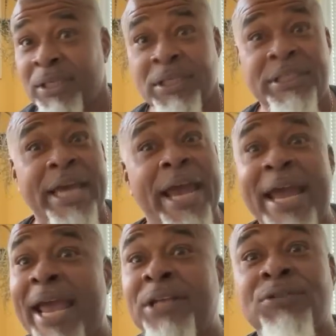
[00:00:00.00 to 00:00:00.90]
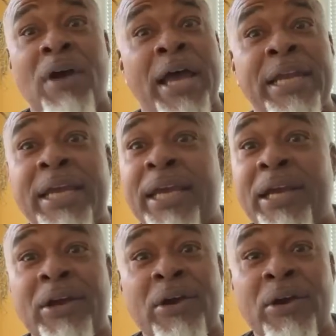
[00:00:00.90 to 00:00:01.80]
They ain't trying to
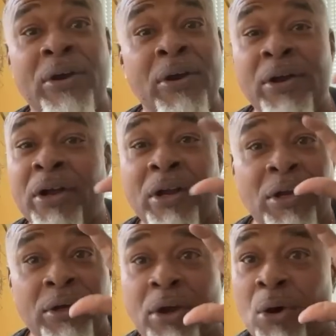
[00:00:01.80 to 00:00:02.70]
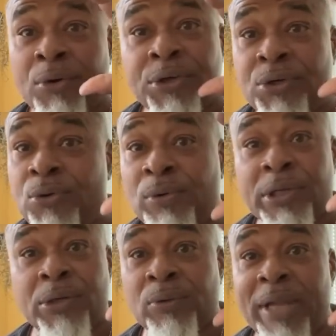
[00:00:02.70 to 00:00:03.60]
hear no cute
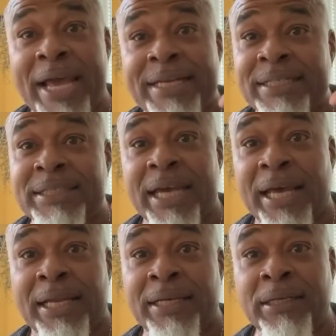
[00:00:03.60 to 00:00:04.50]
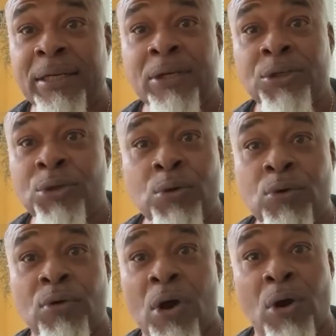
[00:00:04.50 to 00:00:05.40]
little lady telling two
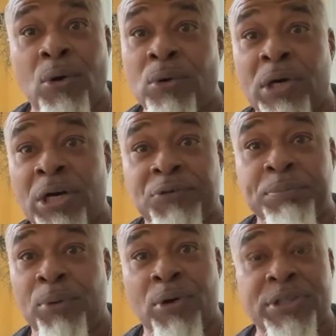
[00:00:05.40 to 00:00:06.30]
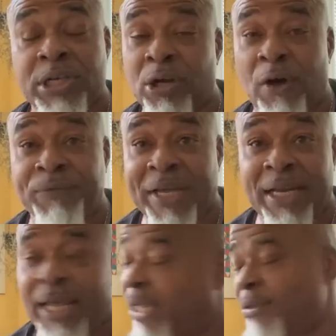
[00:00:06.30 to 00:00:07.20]
grown country boys to get off their
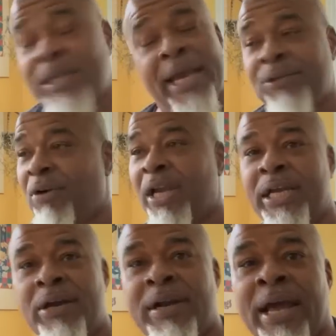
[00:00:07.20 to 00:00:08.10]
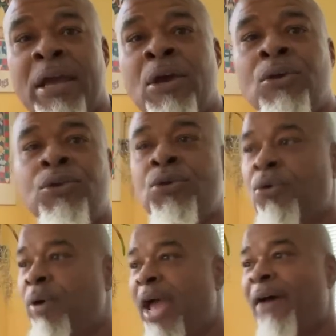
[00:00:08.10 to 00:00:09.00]
land. They ain't trying to hear that. You
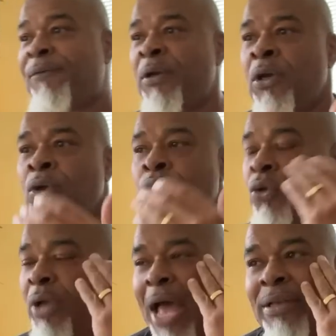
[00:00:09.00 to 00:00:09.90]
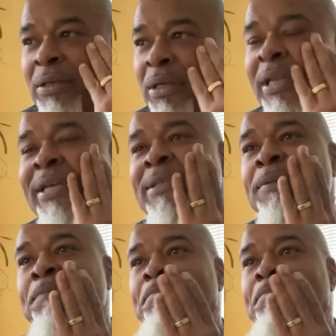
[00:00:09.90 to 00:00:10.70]
gonna have to, uh, listen.